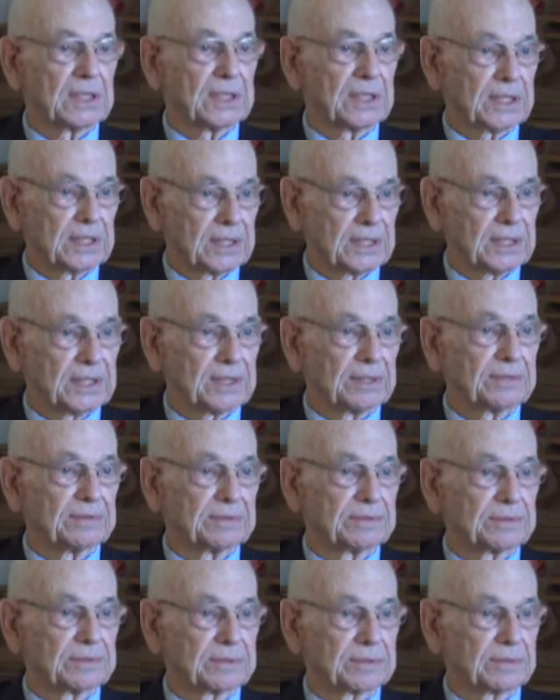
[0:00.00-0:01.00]
And he did,
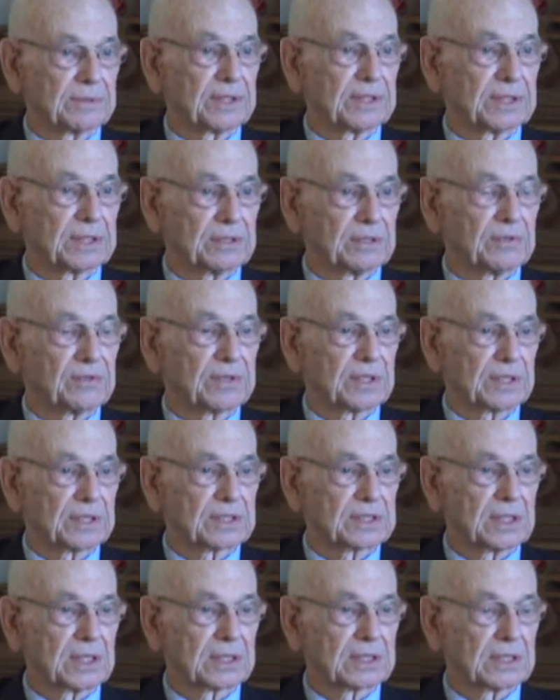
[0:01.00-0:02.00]
so he could do
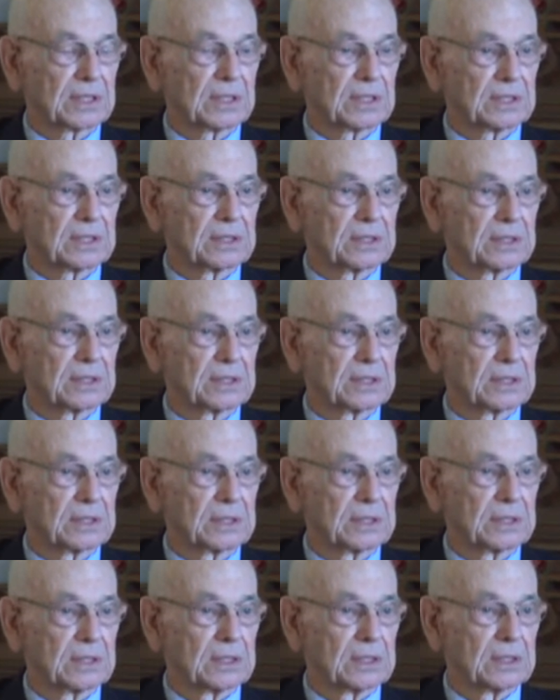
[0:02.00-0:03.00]
things like
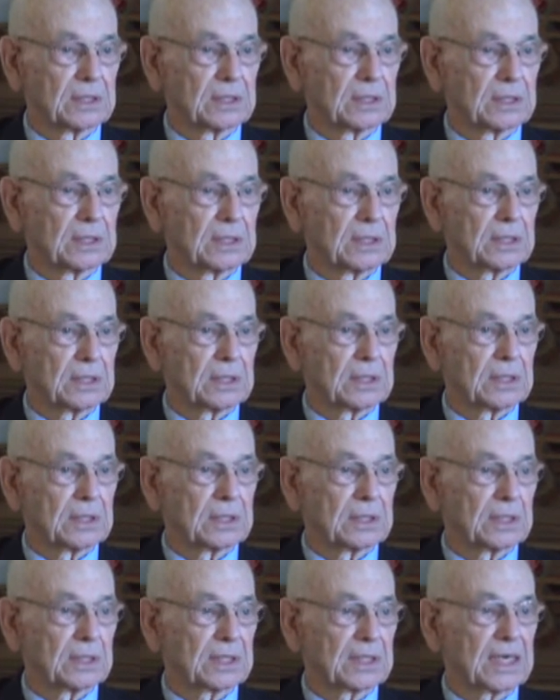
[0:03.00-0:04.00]
that. Mm-hmm.
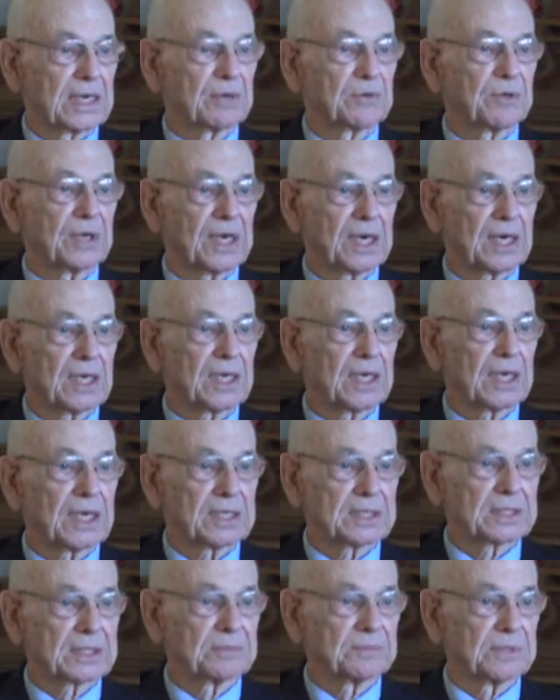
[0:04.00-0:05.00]
And I rarely
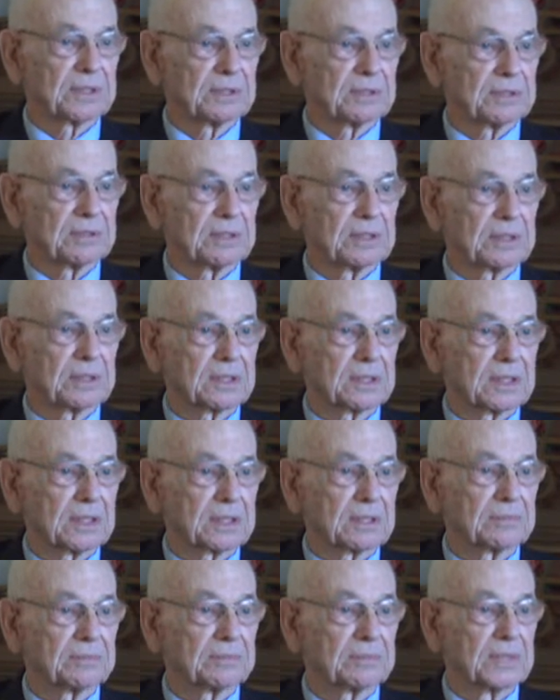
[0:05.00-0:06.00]
asked him to do
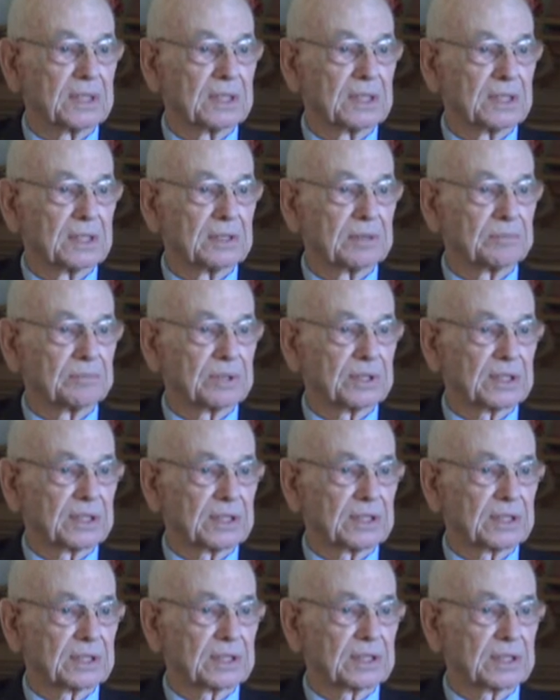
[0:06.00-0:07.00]
anything
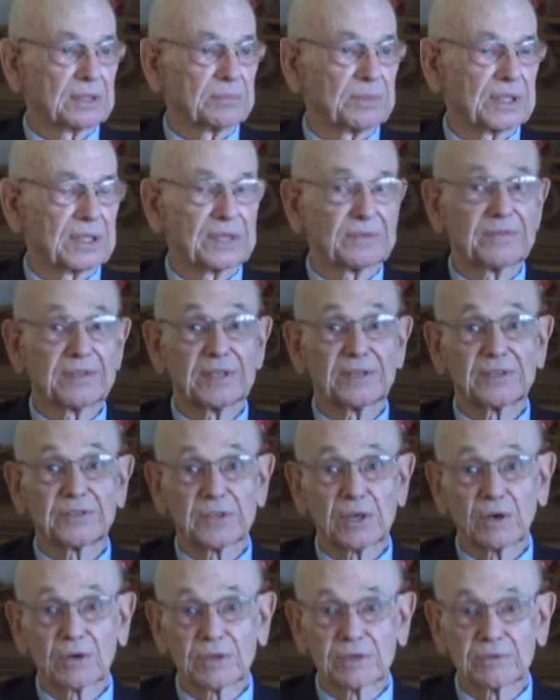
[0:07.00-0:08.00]
politically, but if I
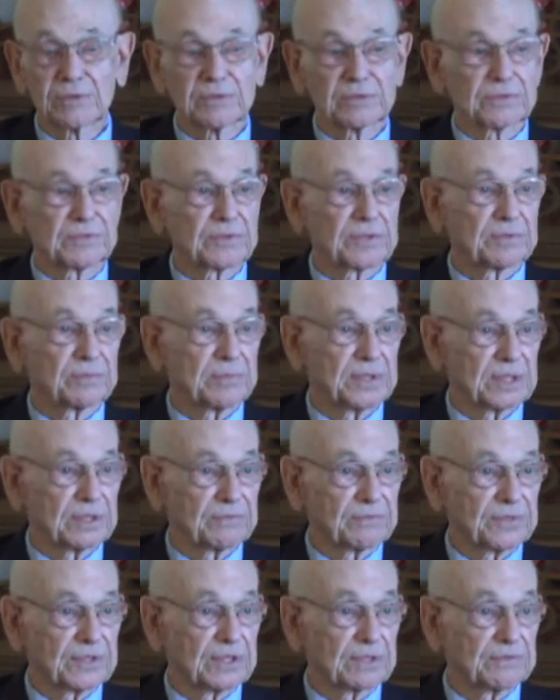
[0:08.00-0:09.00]
thought it was for the
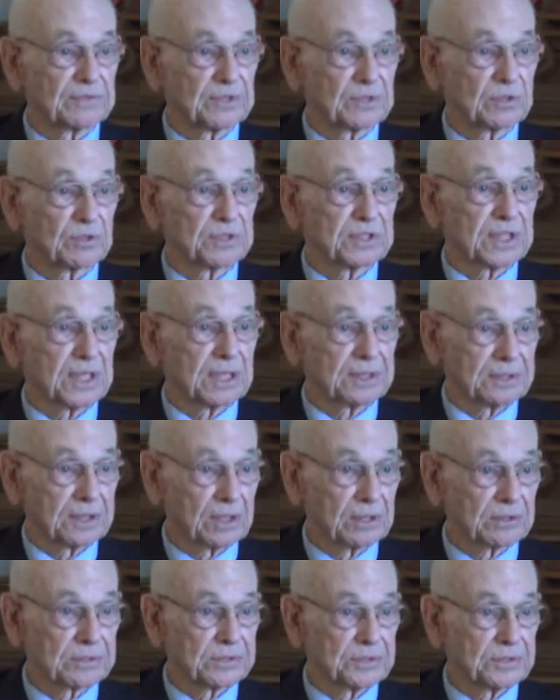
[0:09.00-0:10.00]
benefit of Georgia, I'd
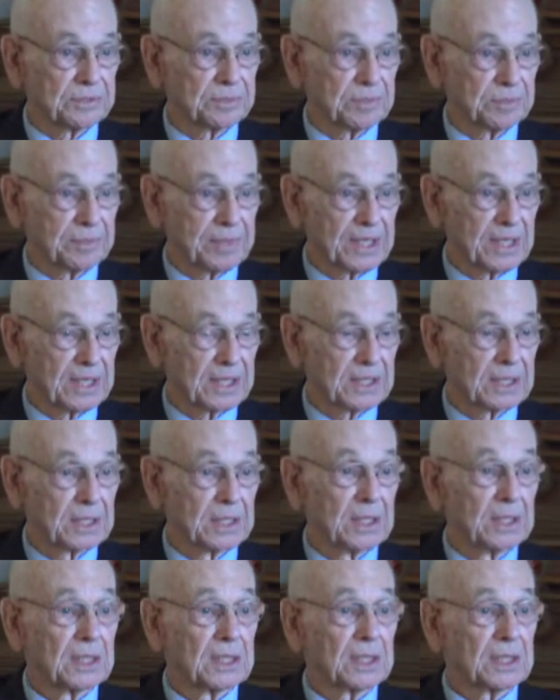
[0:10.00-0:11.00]
talk to him about it.
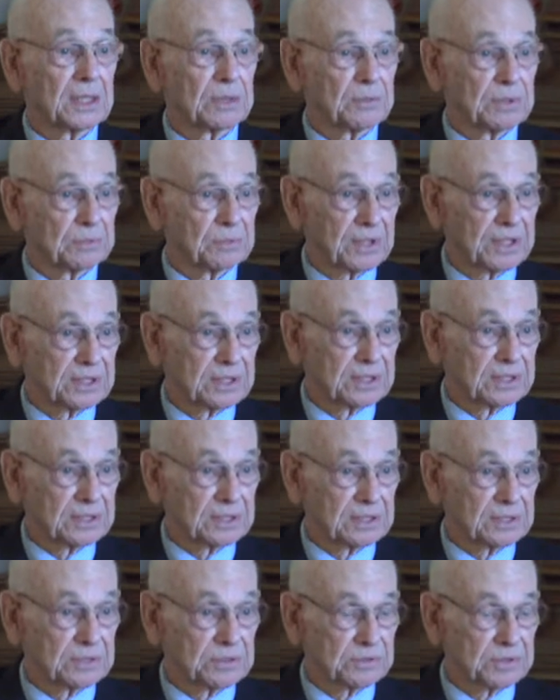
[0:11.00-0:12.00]
He would weigh the
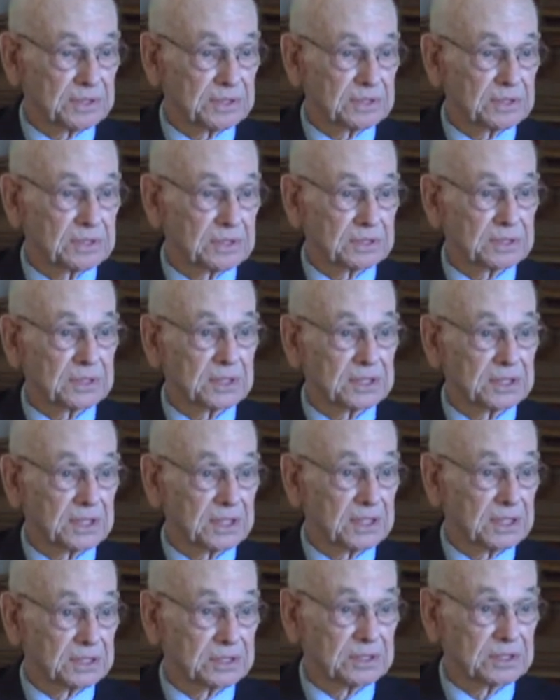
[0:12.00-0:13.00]
situation and says,
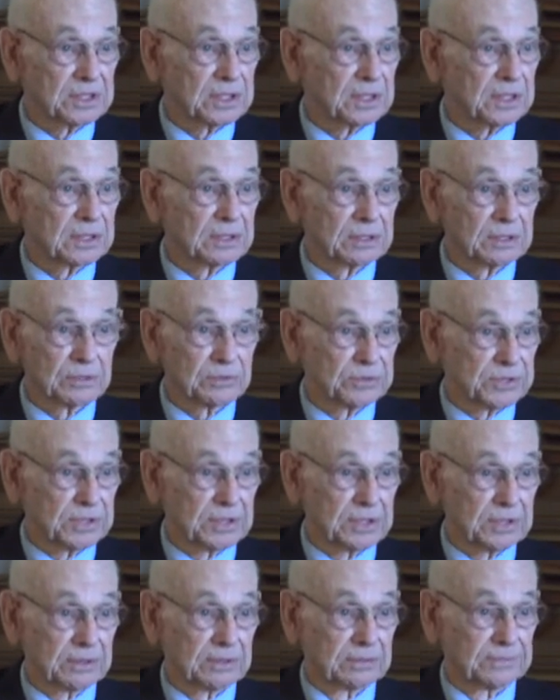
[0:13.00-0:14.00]
yes, Gene, or no,
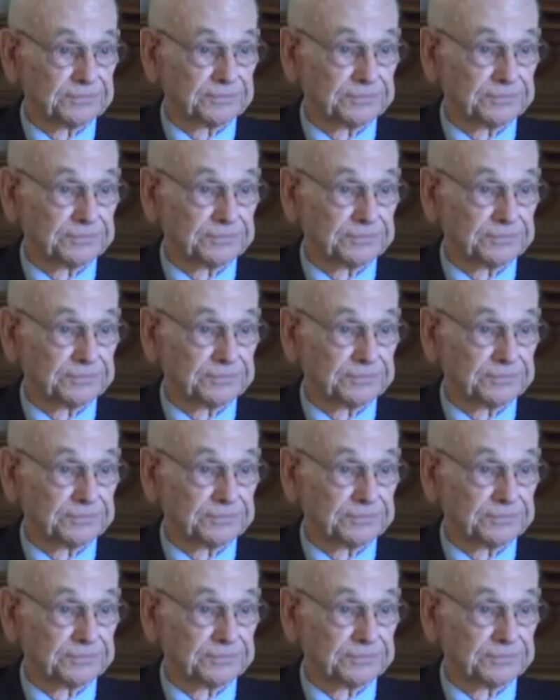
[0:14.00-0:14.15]
Gene.